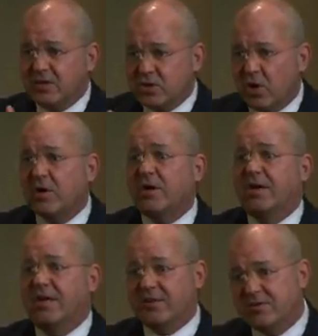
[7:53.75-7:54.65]

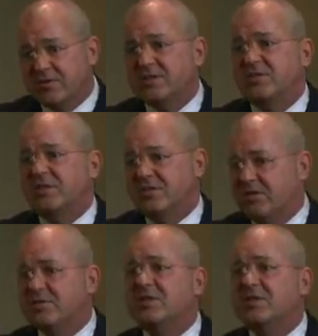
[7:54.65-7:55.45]
targeted at those